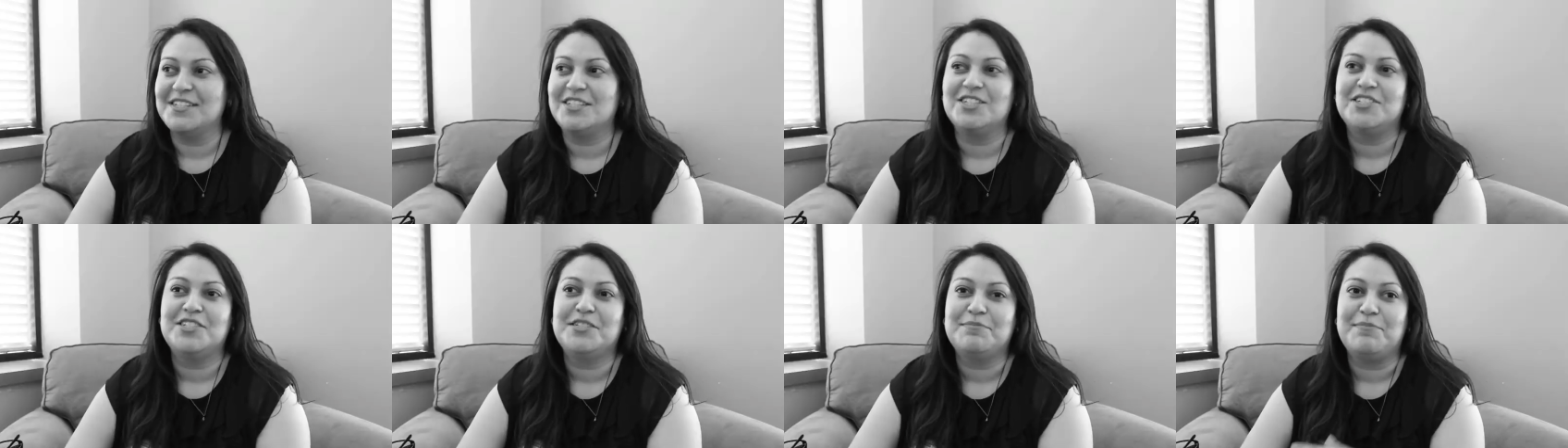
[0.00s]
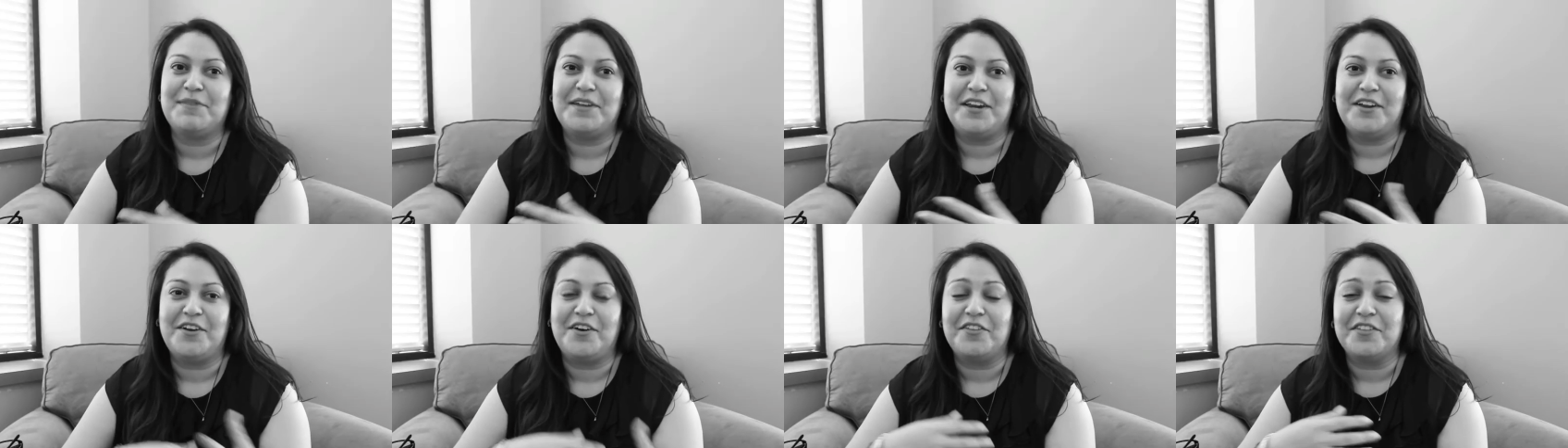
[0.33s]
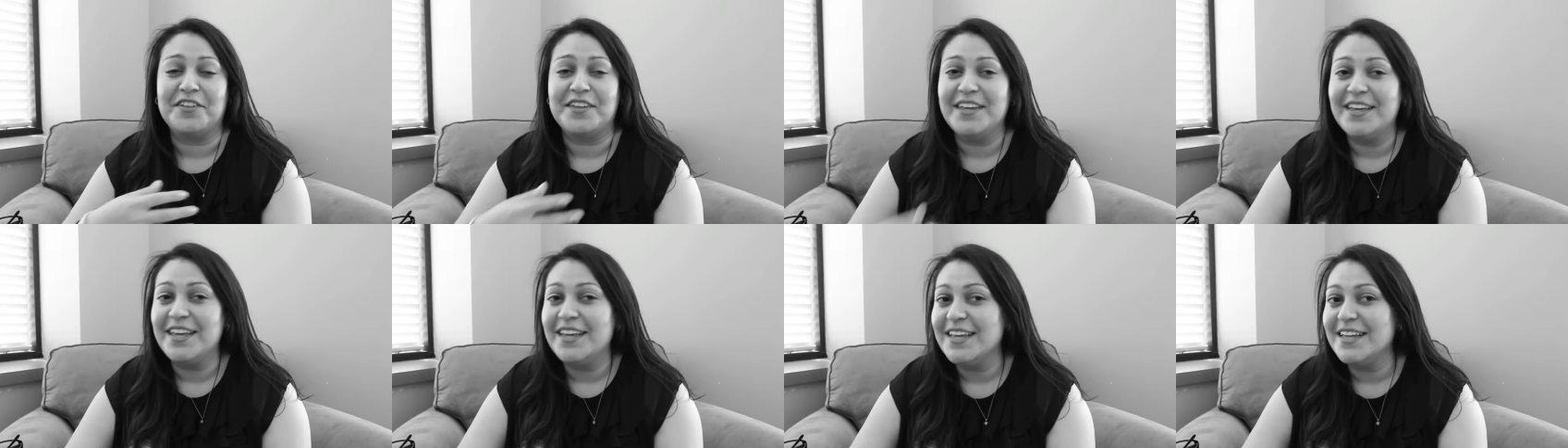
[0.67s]
Just meeting all
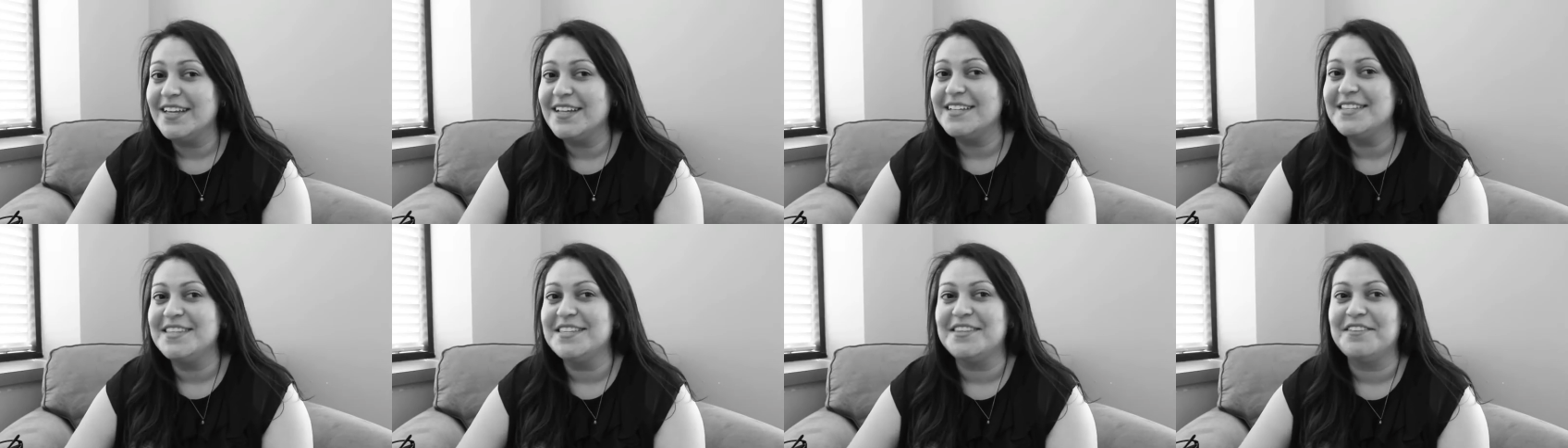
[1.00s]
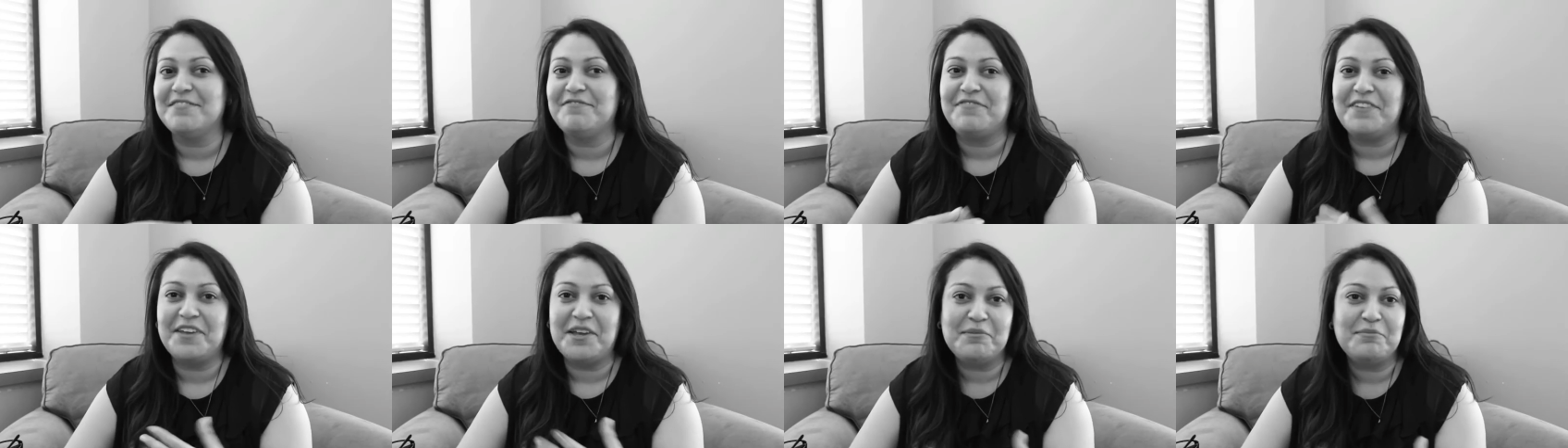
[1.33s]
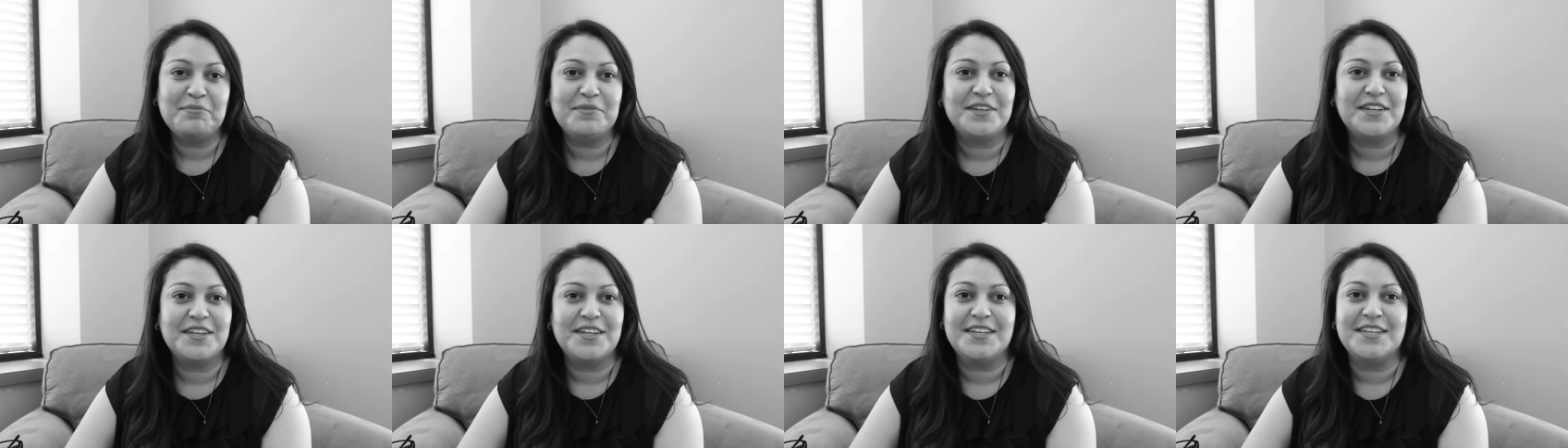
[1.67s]
the kids and the
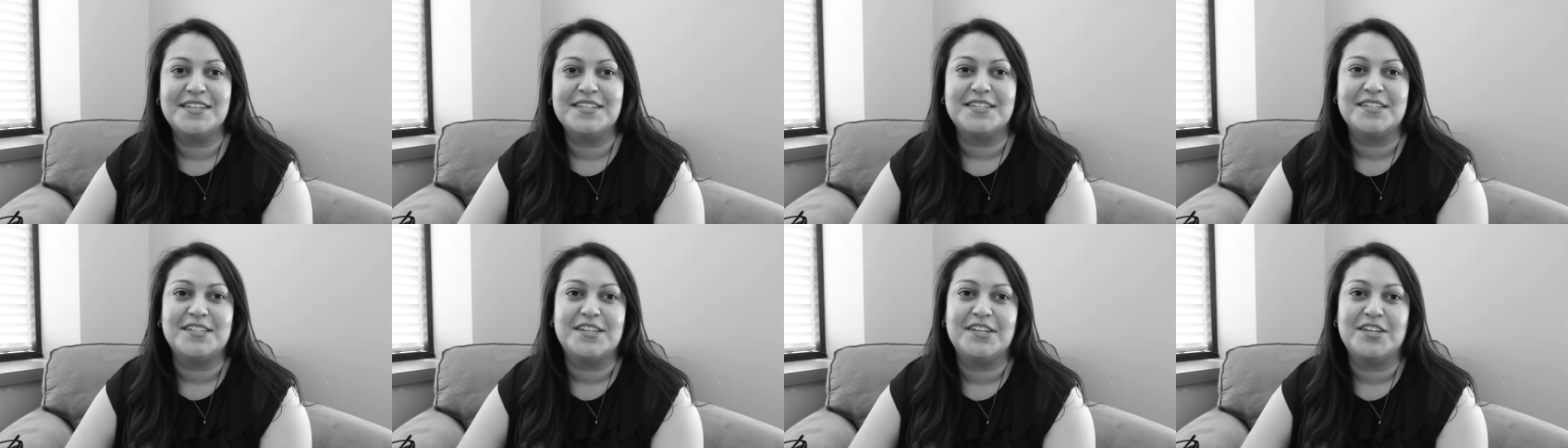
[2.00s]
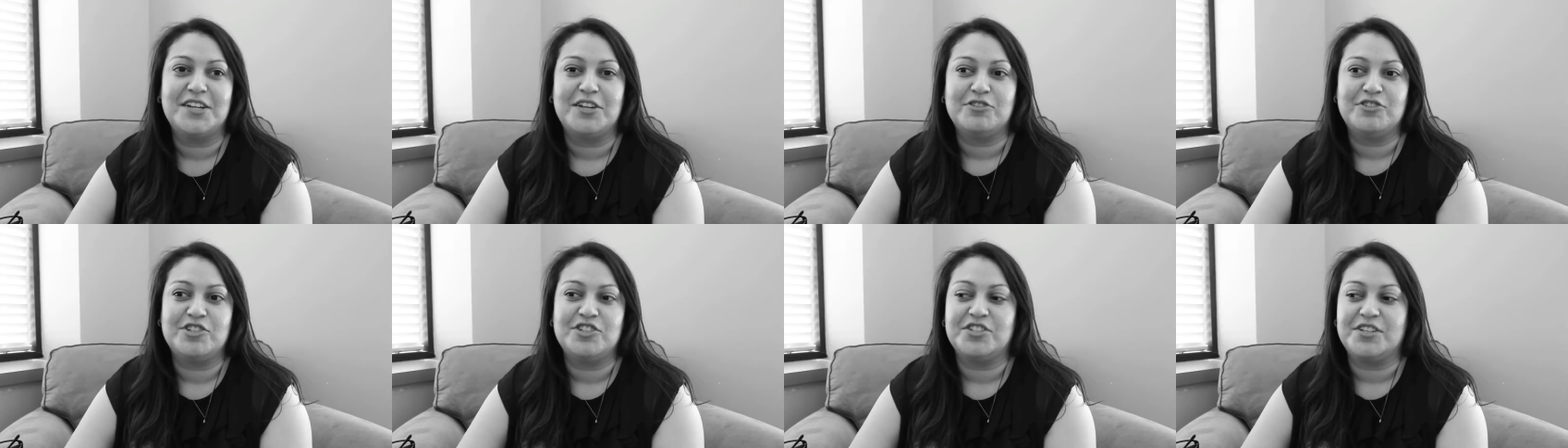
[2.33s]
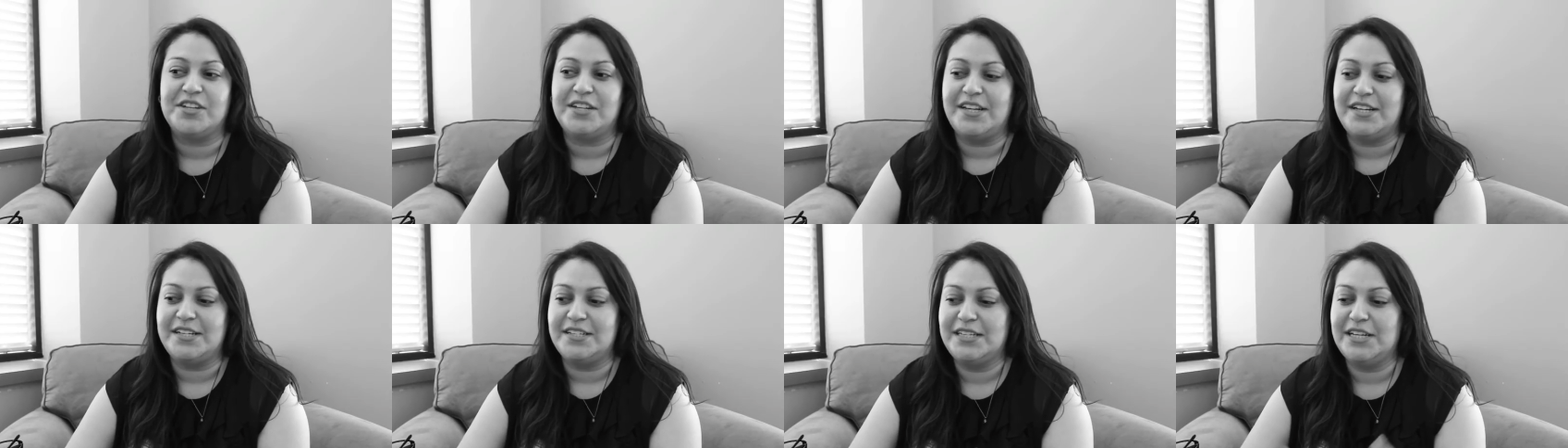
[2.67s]
families and, you know,
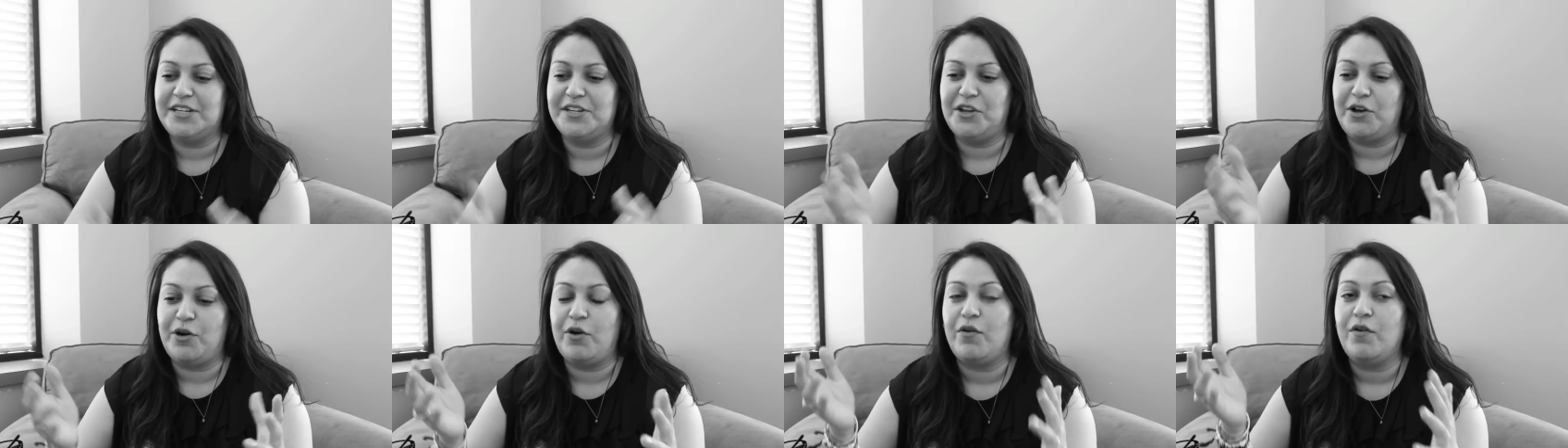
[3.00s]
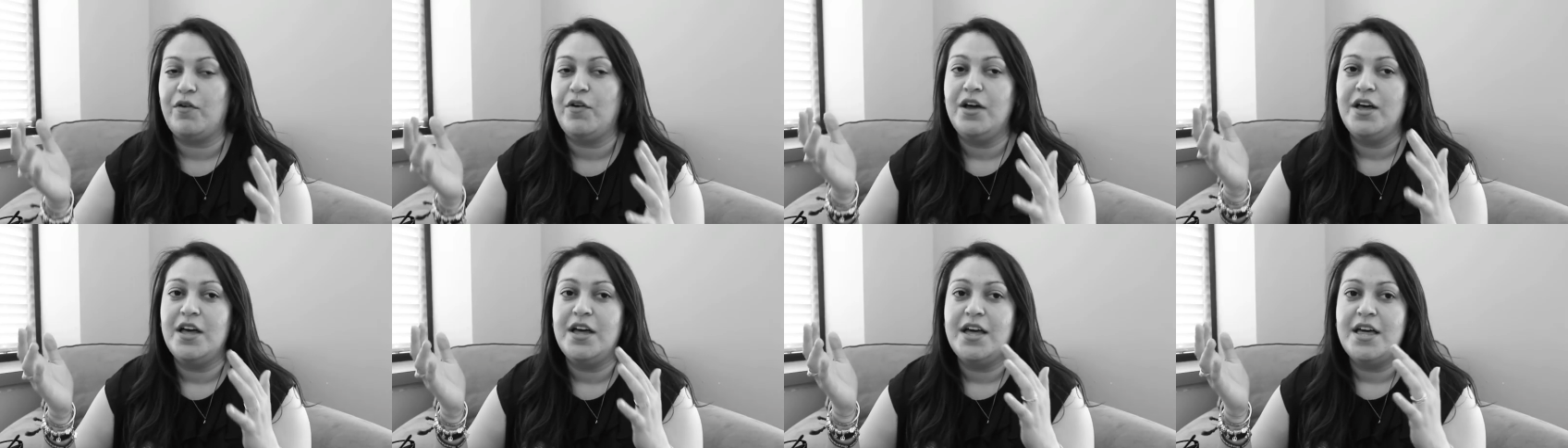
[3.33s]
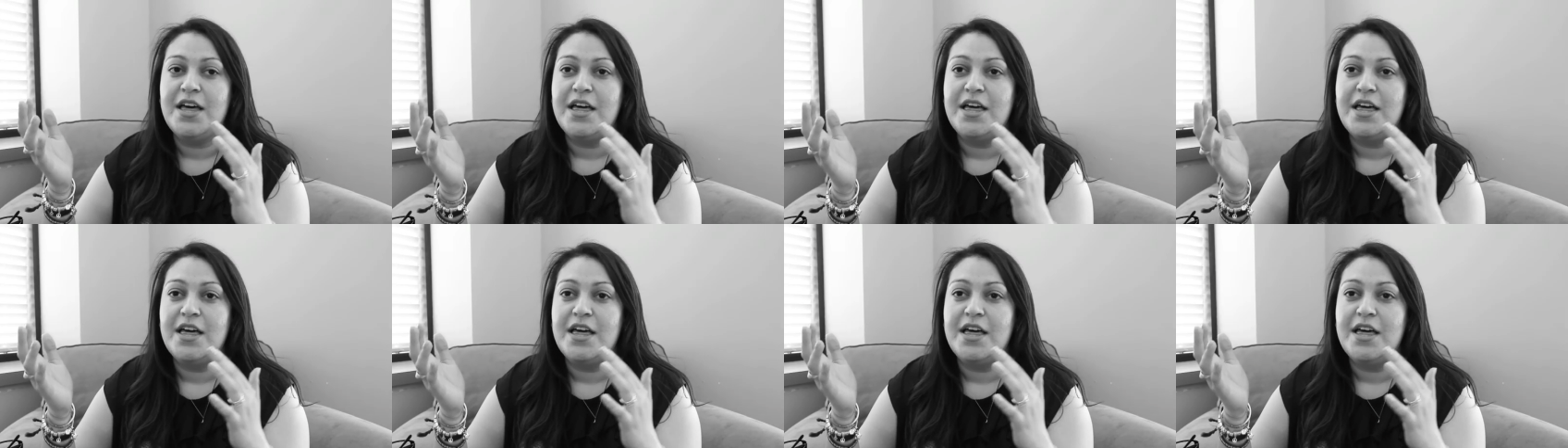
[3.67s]
just getting to know